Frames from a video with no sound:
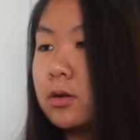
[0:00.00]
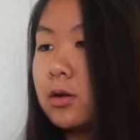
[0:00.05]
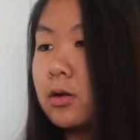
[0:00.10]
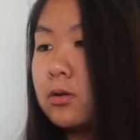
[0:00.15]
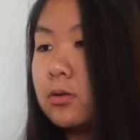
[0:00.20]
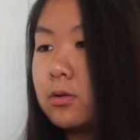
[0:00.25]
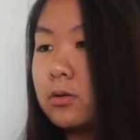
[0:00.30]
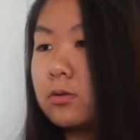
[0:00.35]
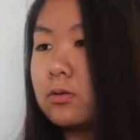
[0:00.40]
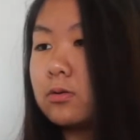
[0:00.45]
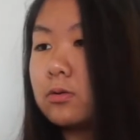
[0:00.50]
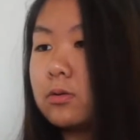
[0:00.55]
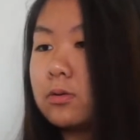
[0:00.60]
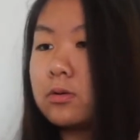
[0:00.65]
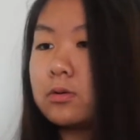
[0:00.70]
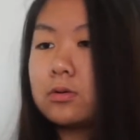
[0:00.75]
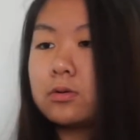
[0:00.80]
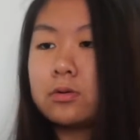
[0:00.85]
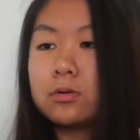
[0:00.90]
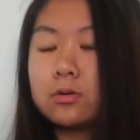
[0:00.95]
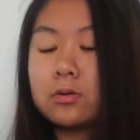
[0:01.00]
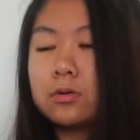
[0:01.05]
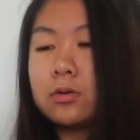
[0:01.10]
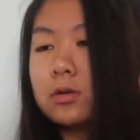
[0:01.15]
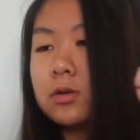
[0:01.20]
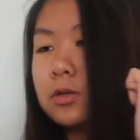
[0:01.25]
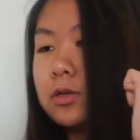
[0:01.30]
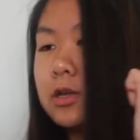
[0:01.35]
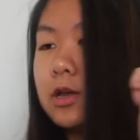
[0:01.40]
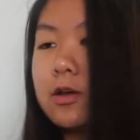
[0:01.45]
Ooh.
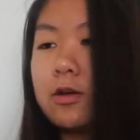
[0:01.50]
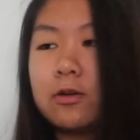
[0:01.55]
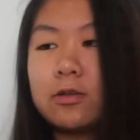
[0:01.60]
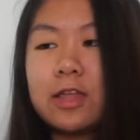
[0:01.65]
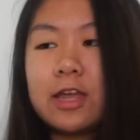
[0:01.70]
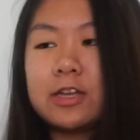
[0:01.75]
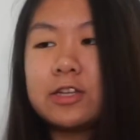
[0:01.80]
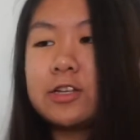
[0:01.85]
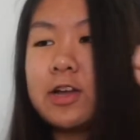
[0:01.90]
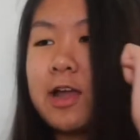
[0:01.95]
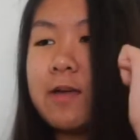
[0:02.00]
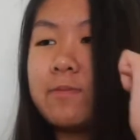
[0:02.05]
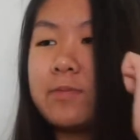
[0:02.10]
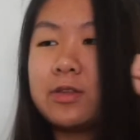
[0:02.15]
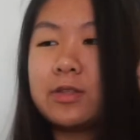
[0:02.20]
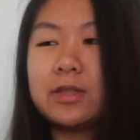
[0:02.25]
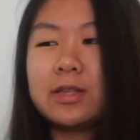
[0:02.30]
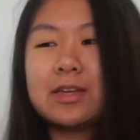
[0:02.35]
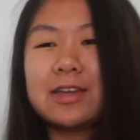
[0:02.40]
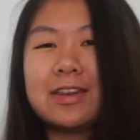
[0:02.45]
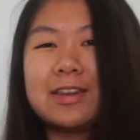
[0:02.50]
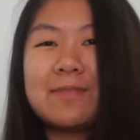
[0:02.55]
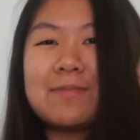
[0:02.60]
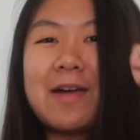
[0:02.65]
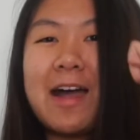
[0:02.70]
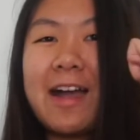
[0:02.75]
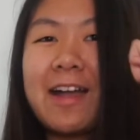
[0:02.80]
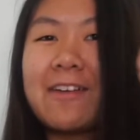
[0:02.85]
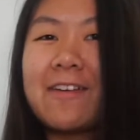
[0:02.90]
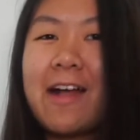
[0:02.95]
Yo, that trap music in the
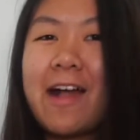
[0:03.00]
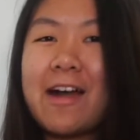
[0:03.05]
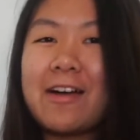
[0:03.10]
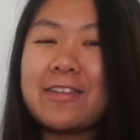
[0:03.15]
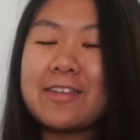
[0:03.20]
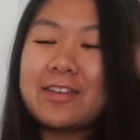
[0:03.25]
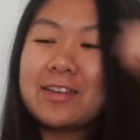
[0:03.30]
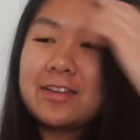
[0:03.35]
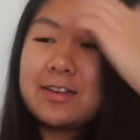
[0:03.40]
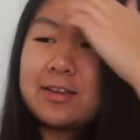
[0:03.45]
background.